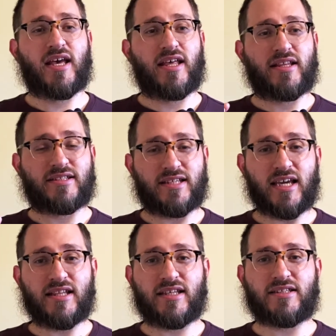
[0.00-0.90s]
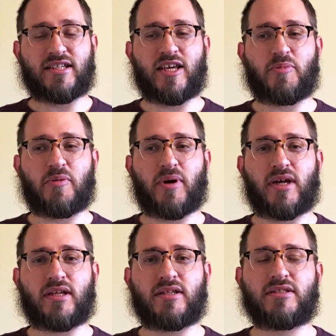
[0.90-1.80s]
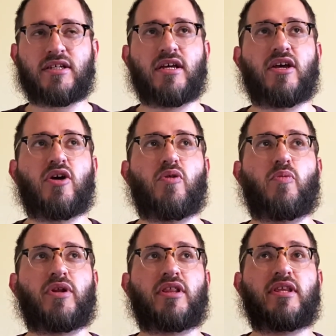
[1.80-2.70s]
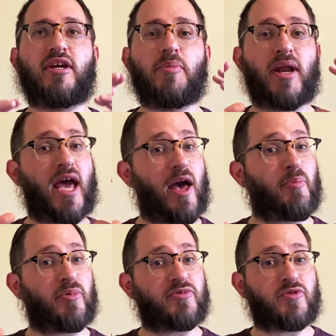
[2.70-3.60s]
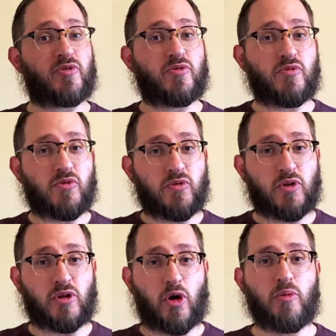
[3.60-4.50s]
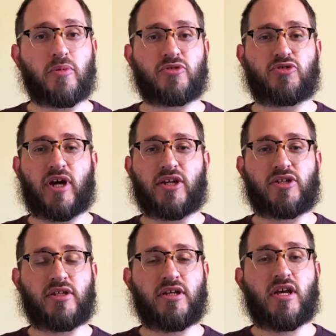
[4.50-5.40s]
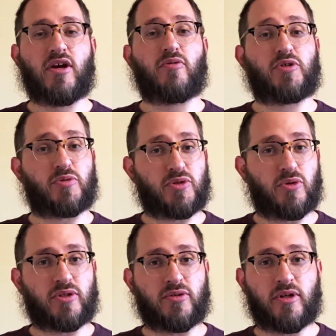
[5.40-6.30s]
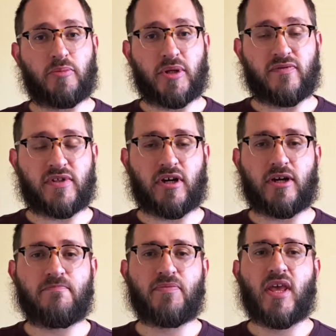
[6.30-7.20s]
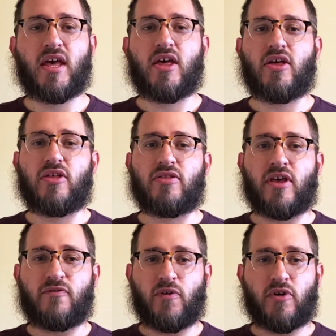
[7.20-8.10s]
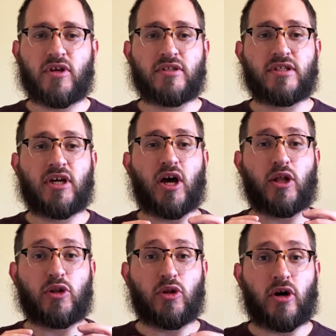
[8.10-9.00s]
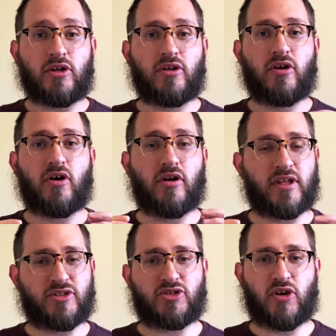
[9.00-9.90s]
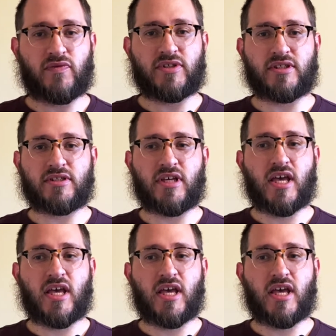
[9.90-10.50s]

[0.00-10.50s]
The second thing to keep in mind is when you think about Apple's global strategy, which we'll talk to in a bit of time, they're focusing a lot on their services.